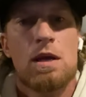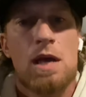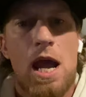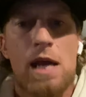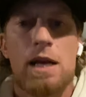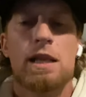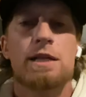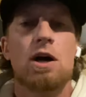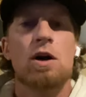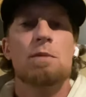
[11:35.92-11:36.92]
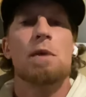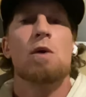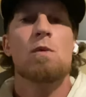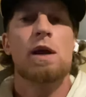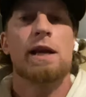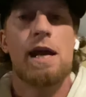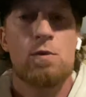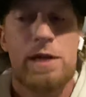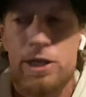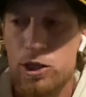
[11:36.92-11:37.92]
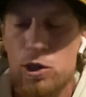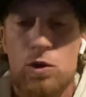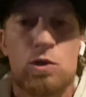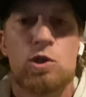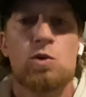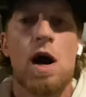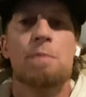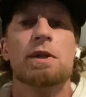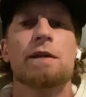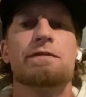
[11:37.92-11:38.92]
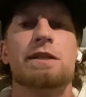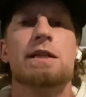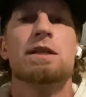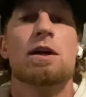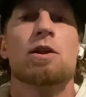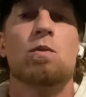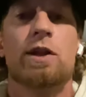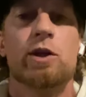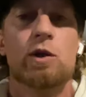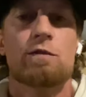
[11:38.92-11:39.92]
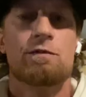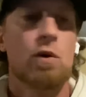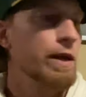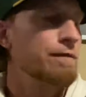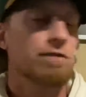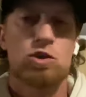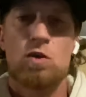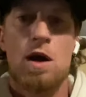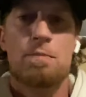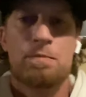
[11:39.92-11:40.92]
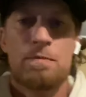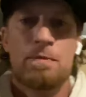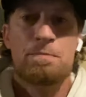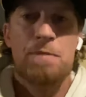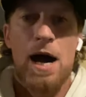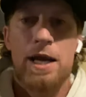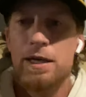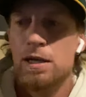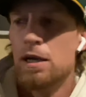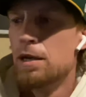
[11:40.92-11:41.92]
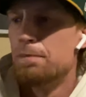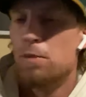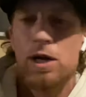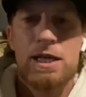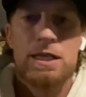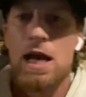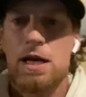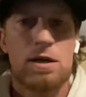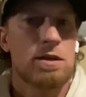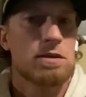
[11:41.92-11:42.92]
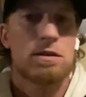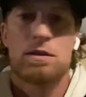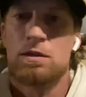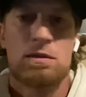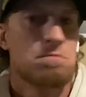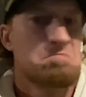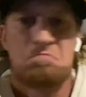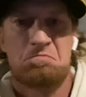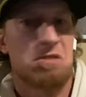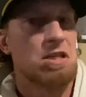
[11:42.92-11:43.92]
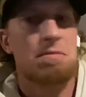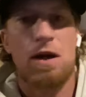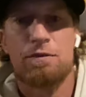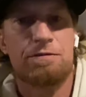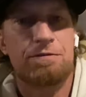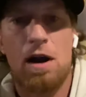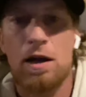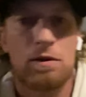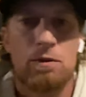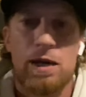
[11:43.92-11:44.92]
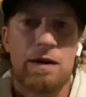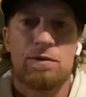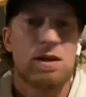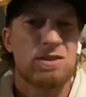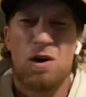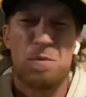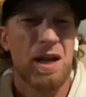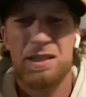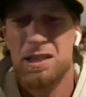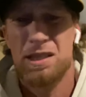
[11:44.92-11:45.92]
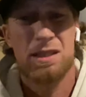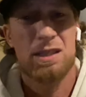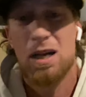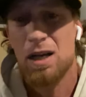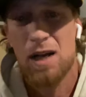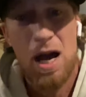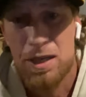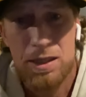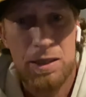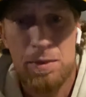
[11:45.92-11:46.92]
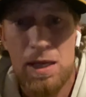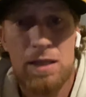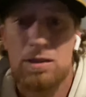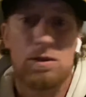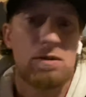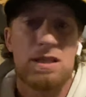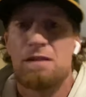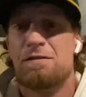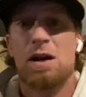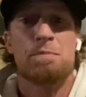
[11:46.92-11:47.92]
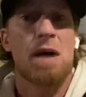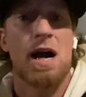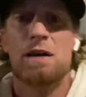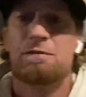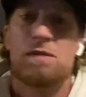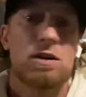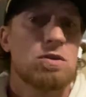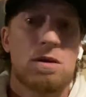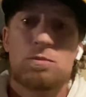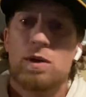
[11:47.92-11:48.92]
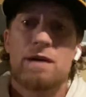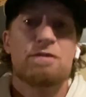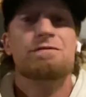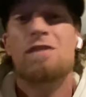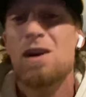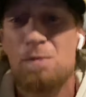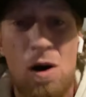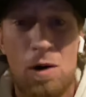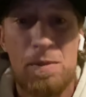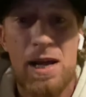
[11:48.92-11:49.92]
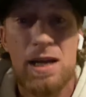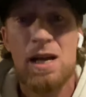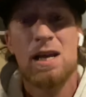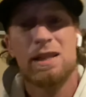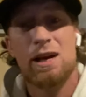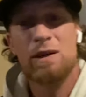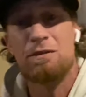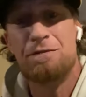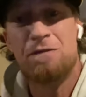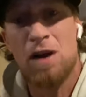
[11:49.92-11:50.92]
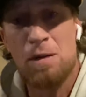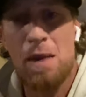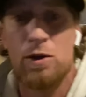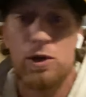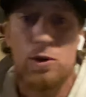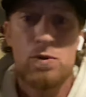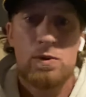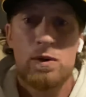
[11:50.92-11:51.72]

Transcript: And they talk about what can we do to uplift each other, whether you're voting for Trump, Biden, Bernie Sanders, some other fuck, whatever, because all politicians suck, honestly, man. So you can say fuck Biden, fuck Trump, whatever, fuck them all, man. They don't give a fuck about you.